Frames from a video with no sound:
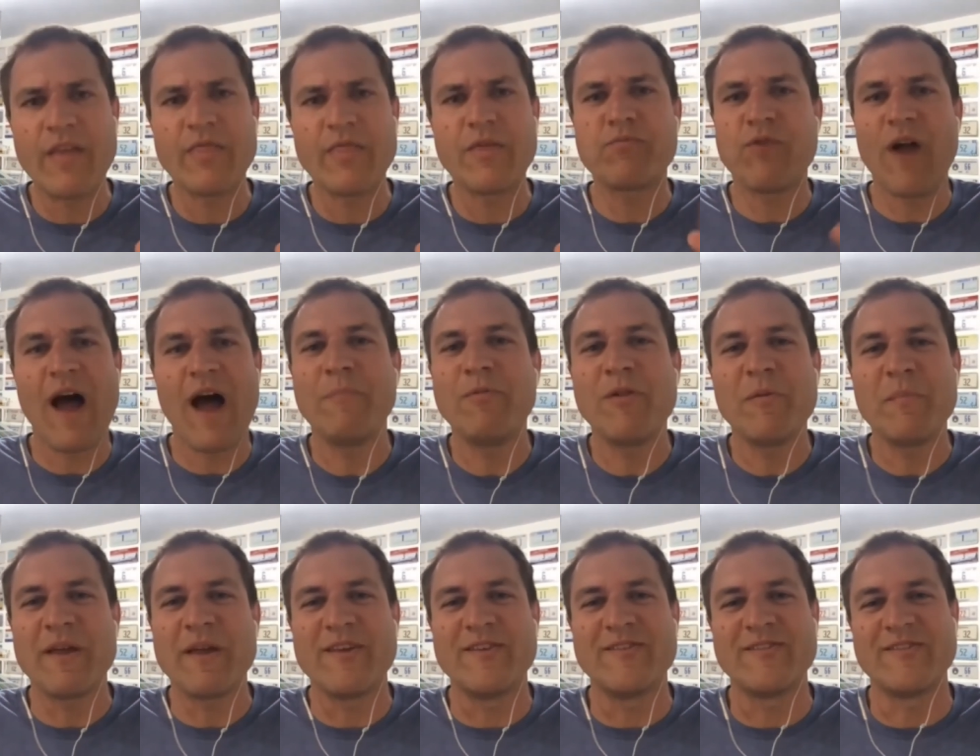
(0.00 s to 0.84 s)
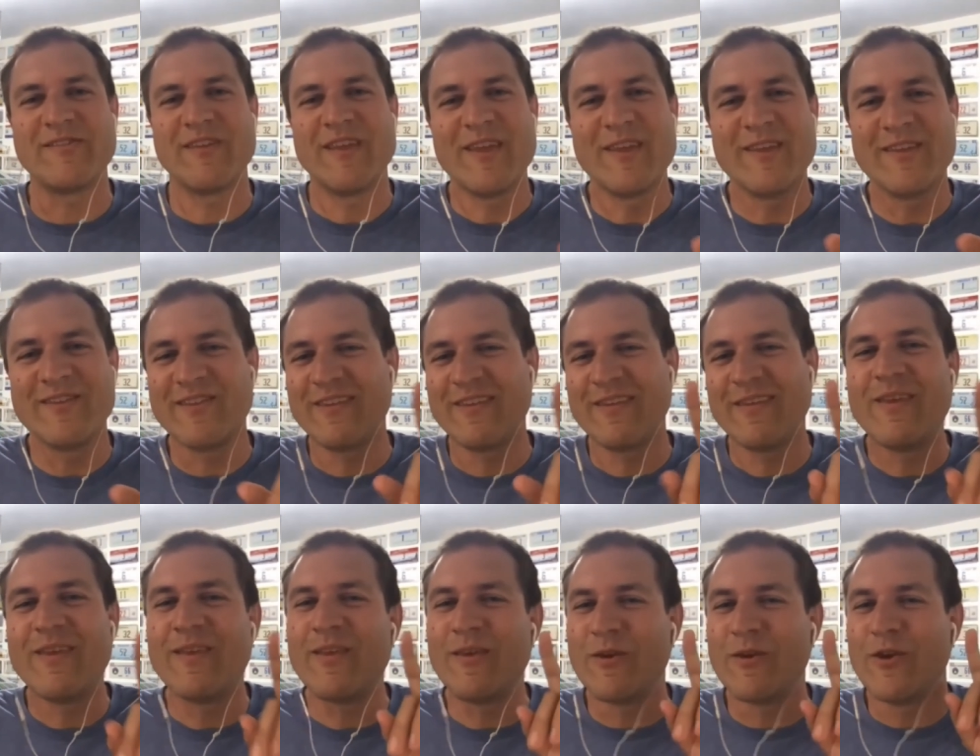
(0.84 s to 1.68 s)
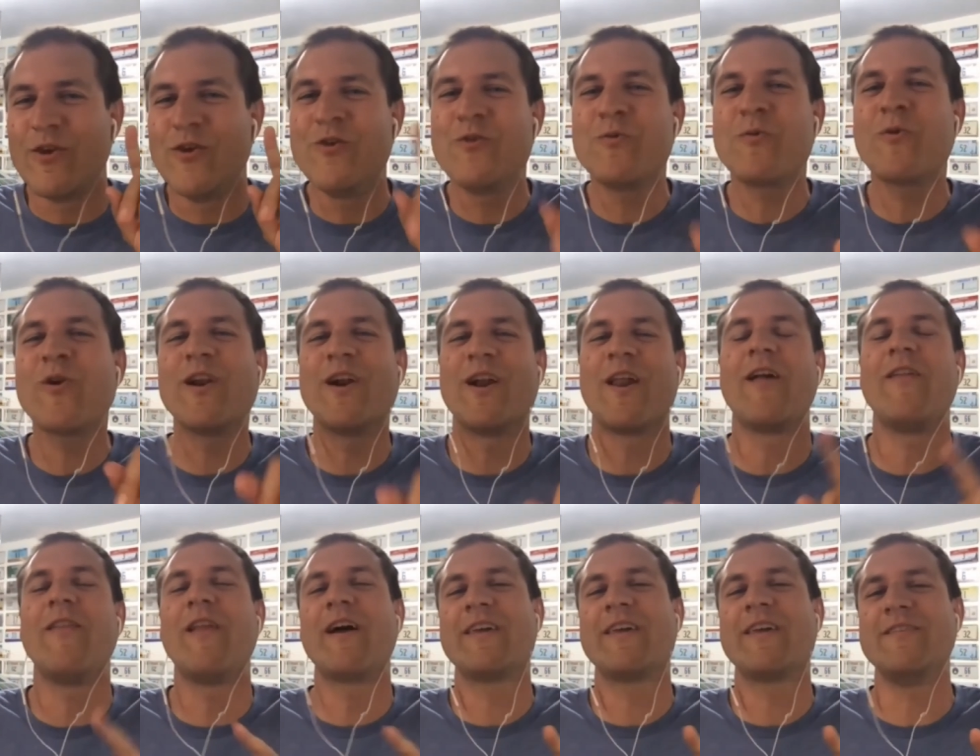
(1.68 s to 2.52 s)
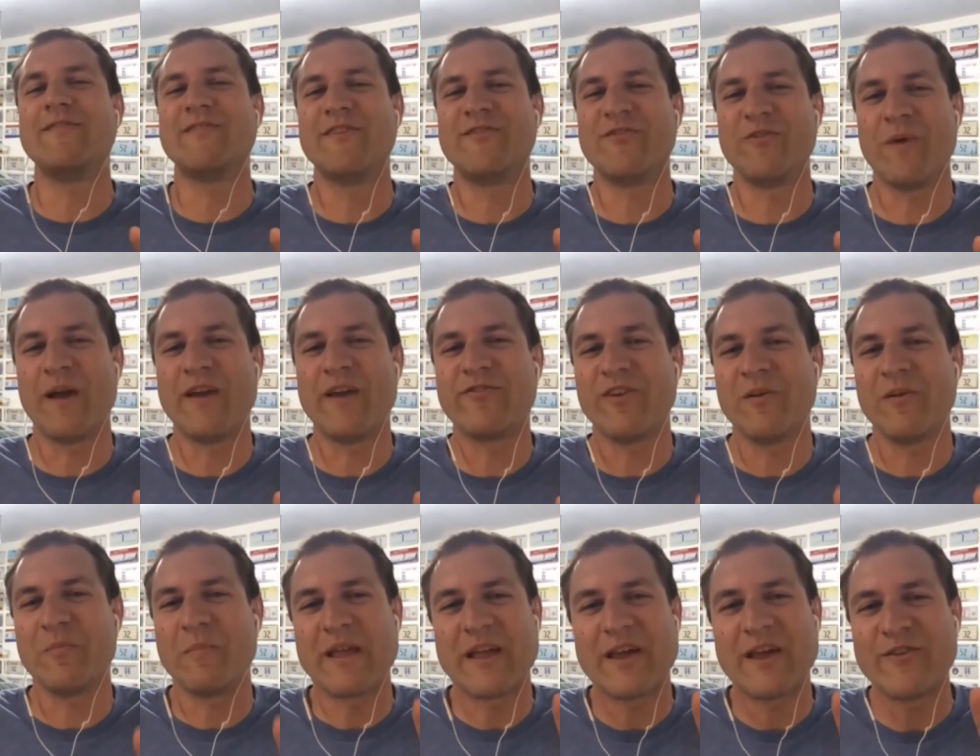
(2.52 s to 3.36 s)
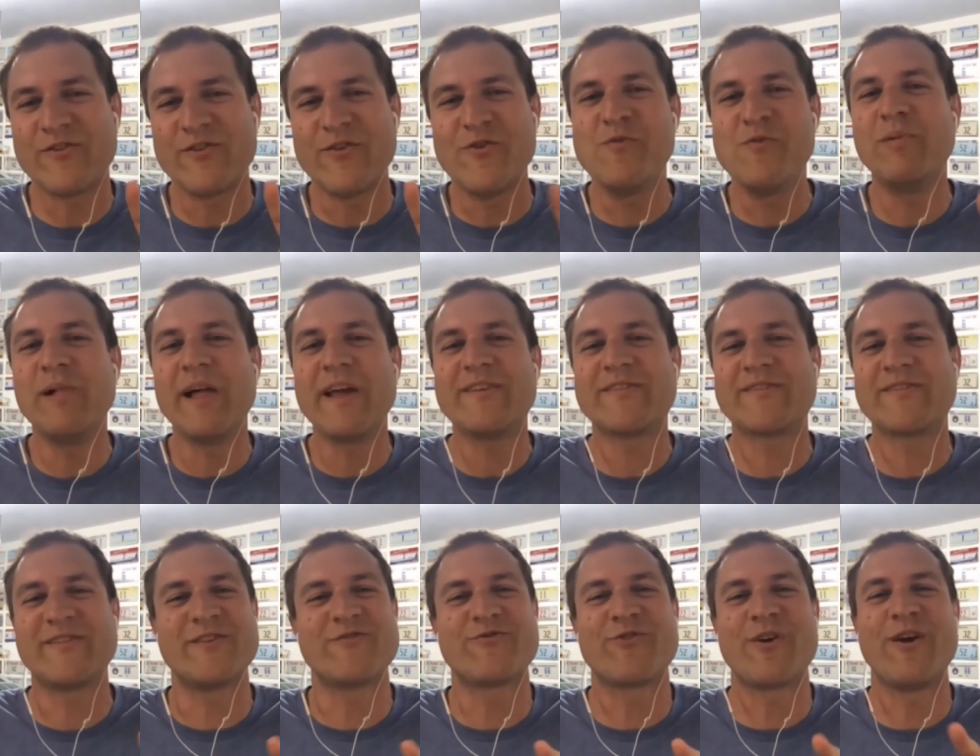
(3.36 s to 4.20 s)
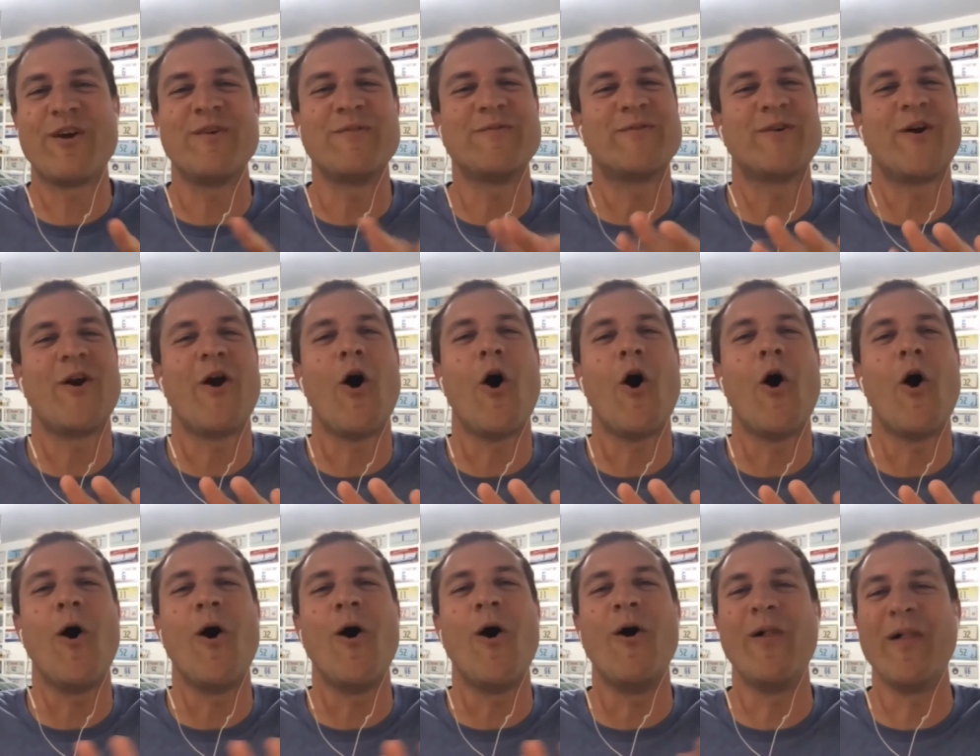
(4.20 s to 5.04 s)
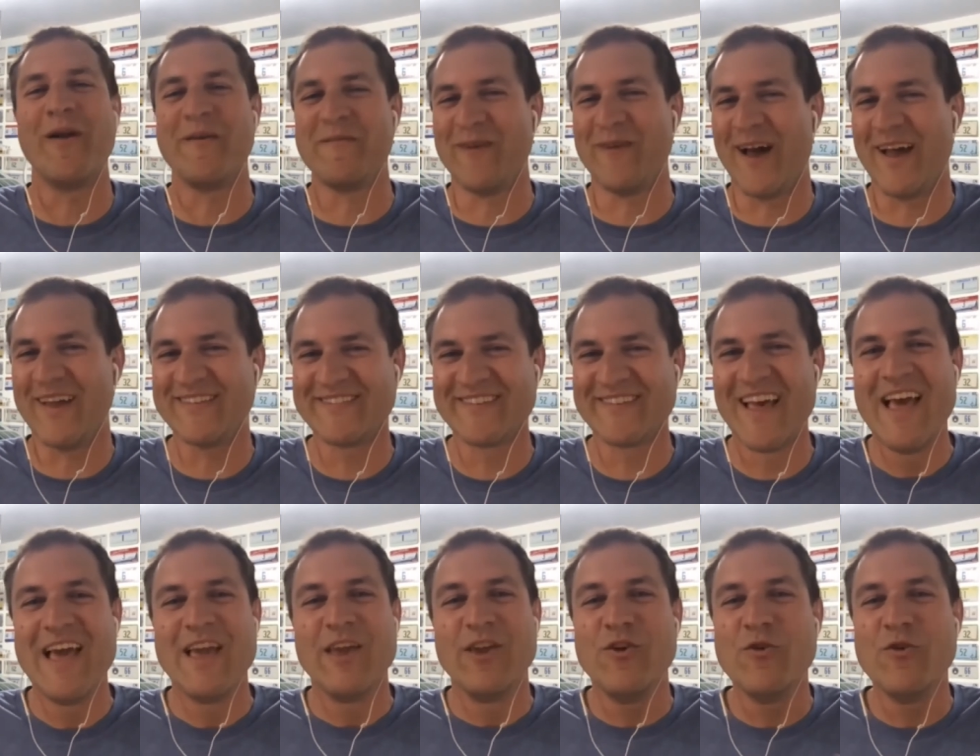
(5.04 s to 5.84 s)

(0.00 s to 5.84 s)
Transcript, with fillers: the problem is you were in an unlucky situation because you blazed the trail for all of us.